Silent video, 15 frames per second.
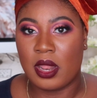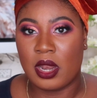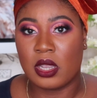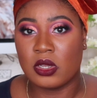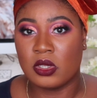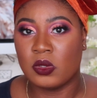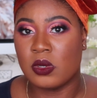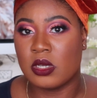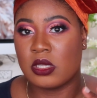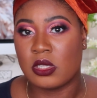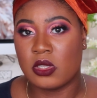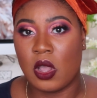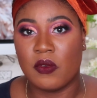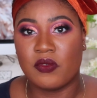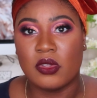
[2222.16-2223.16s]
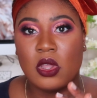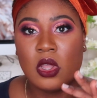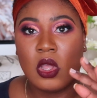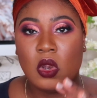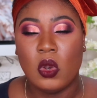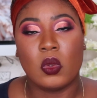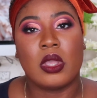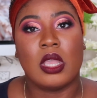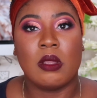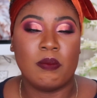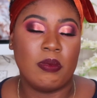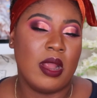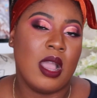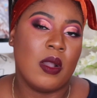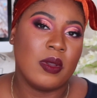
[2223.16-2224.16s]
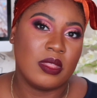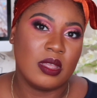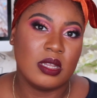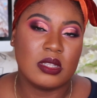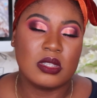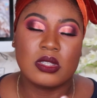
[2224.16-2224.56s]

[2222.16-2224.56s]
and I can do a soft looking brow with it.